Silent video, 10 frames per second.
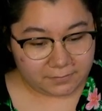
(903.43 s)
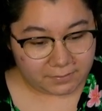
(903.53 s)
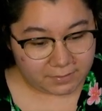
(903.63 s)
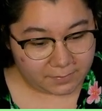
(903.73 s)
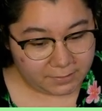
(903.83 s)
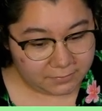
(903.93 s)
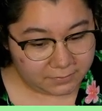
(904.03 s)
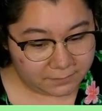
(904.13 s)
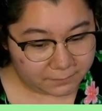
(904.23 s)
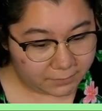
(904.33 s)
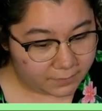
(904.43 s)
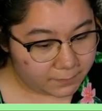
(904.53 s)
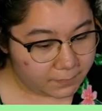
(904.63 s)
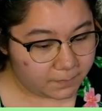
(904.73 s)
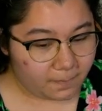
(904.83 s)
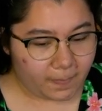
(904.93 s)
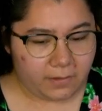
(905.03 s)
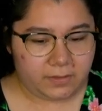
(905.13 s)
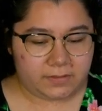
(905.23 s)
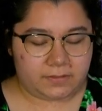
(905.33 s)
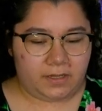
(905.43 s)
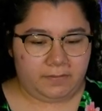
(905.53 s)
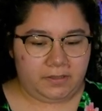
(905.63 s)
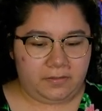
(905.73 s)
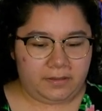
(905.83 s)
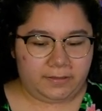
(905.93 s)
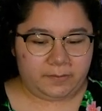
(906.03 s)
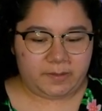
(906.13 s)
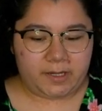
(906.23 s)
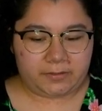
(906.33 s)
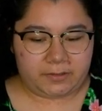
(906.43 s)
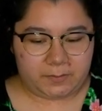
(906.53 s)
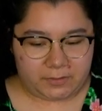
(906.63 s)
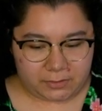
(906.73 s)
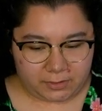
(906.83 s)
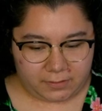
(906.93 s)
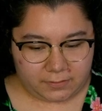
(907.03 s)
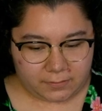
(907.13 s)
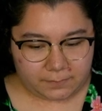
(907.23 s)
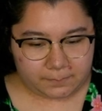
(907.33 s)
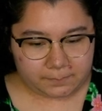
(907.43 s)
Does that mean you live forever? Okay, so now we know a little bit about Christmas trees.